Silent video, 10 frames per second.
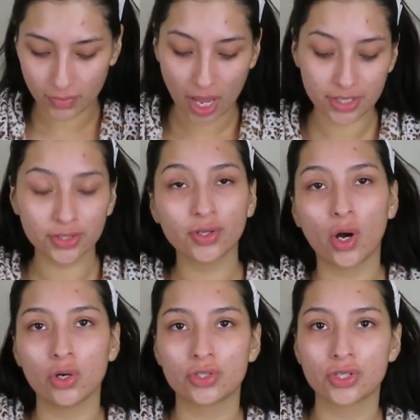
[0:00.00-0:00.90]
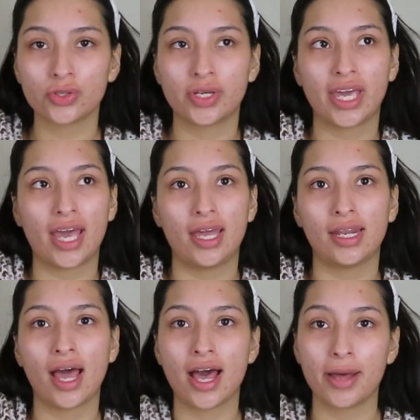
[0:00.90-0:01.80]
I do also
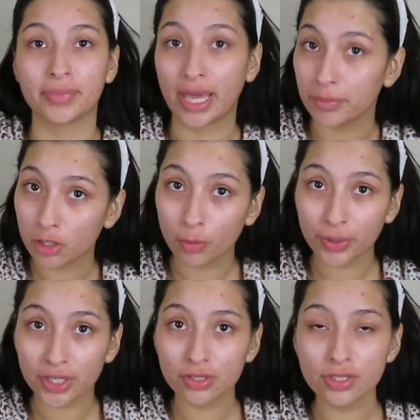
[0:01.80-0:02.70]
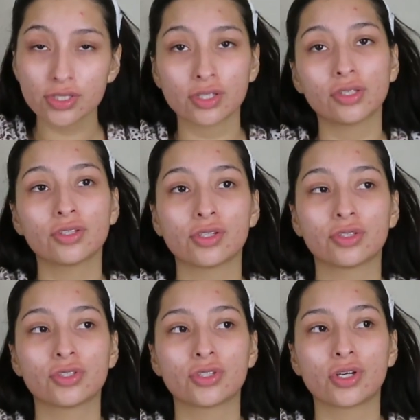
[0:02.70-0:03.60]
get chemical peels,
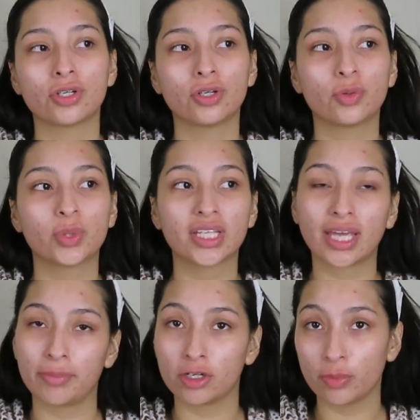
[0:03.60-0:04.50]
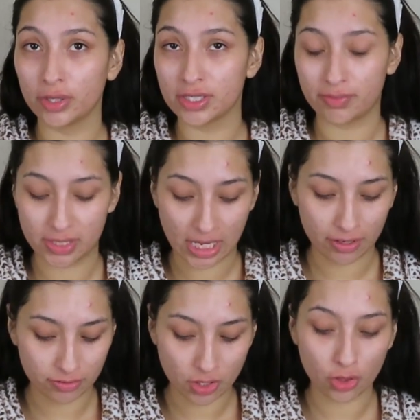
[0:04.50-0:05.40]
and so with the chemical peels
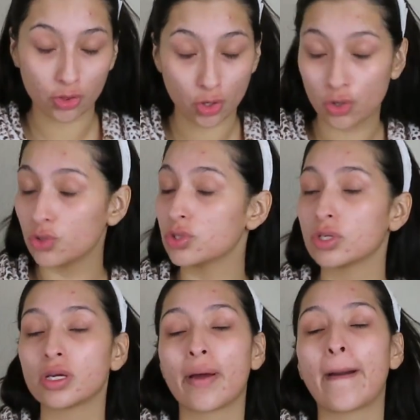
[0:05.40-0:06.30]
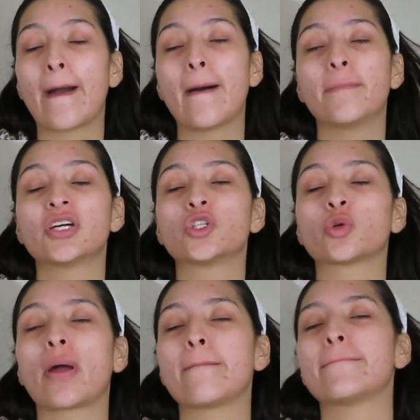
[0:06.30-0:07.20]
themselves, those help
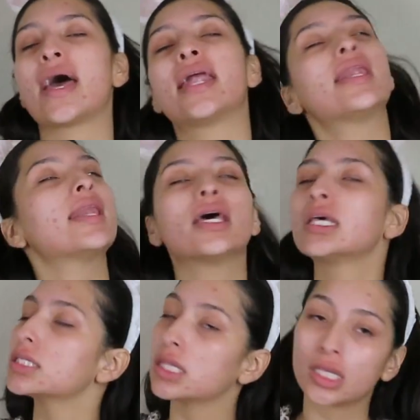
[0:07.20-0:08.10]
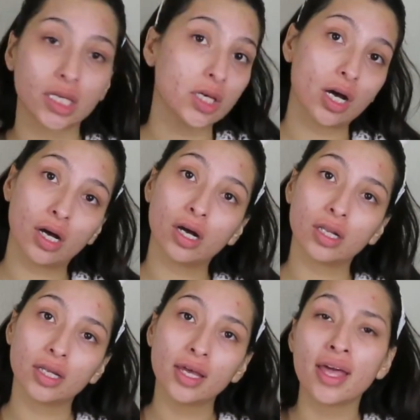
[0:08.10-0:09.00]
tremendously,
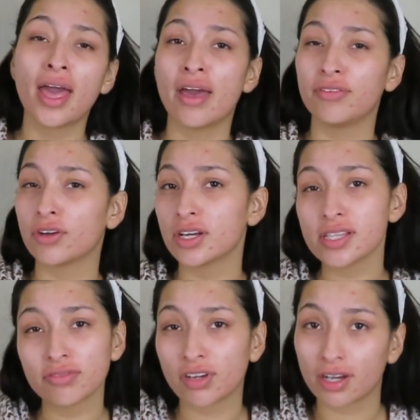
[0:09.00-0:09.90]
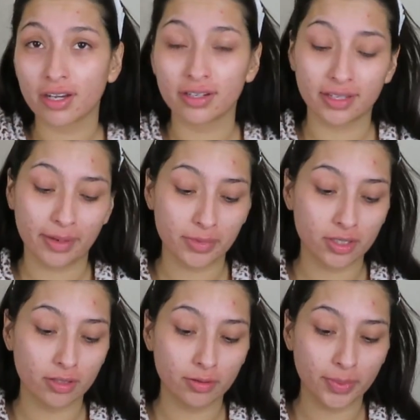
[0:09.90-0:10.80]
y'all. If you guys have not gotten a
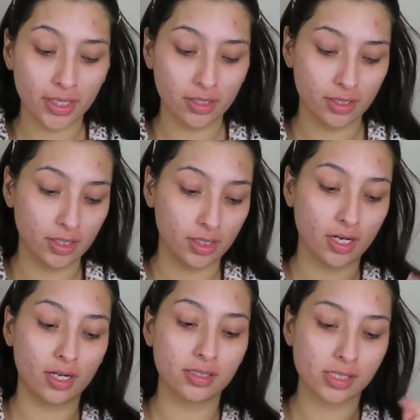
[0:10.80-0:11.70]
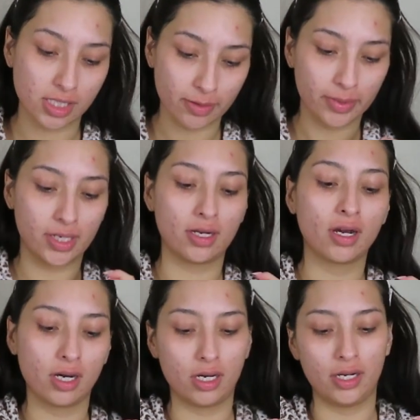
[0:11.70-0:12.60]
chemical peel, y'all sleeping
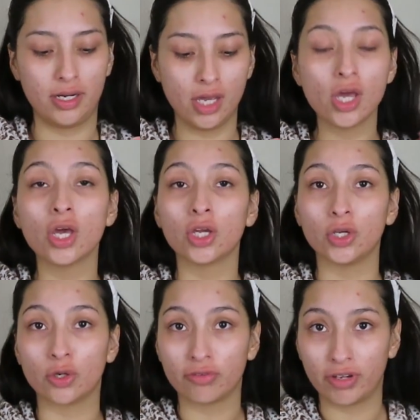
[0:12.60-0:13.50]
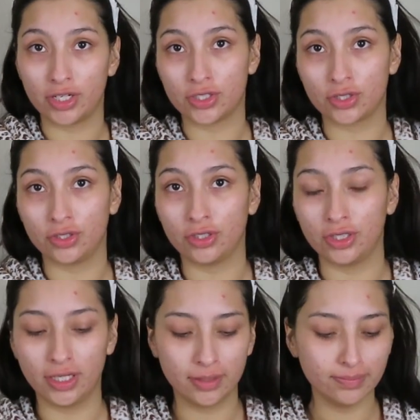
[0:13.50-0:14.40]
on your facial